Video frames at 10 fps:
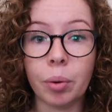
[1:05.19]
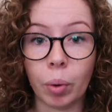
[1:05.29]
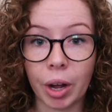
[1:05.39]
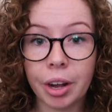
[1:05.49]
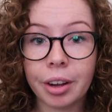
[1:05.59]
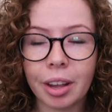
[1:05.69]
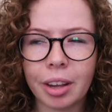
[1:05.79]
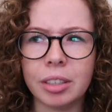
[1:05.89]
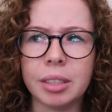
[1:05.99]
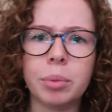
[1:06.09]
work,
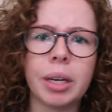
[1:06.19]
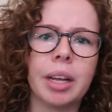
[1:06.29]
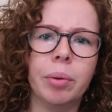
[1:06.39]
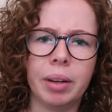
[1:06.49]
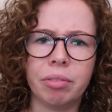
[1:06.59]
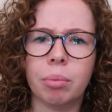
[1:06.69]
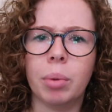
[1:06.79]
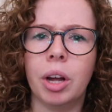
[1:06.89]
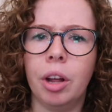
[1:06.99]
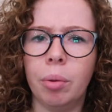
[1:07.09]
because I'm working away from
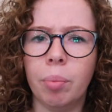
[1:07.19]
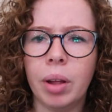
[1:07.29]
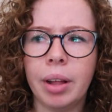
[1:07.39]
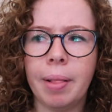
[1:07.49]
home.